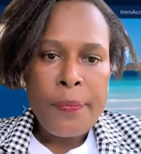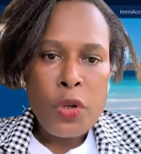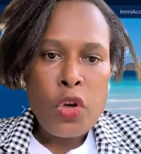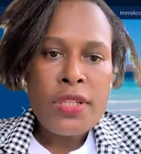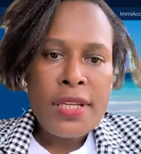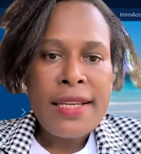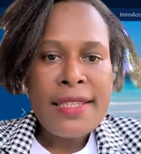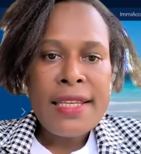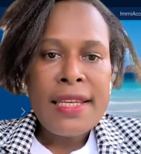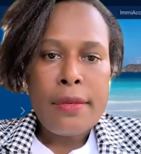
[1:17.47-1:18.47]
you're
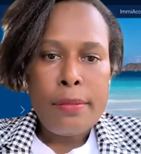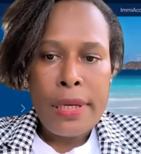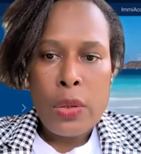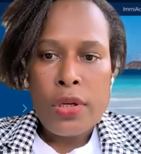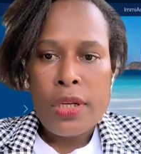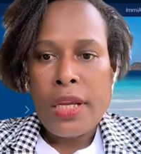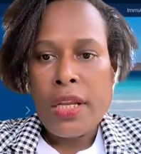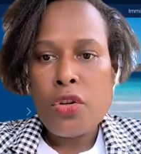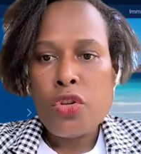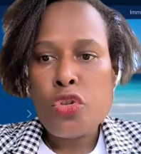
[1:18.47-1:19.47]
selected in the ballot,
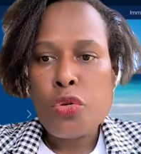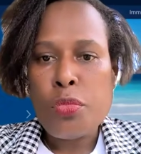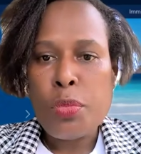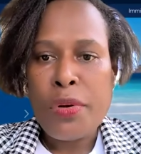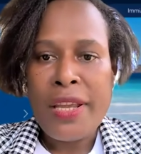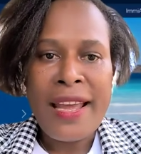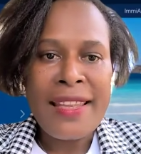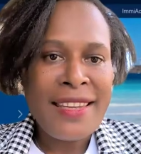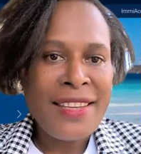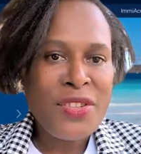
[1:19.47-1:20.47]
then you should be paying
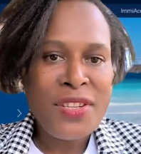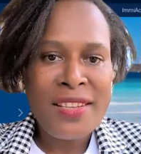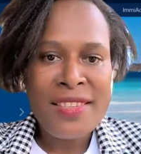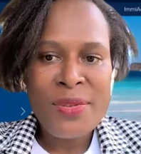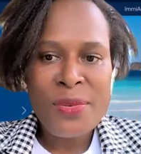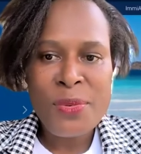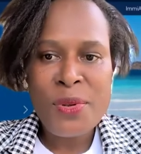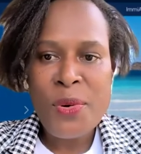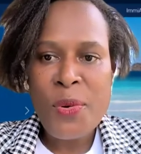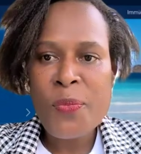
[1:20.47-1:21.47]
attention to
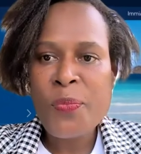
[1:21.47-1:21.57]
your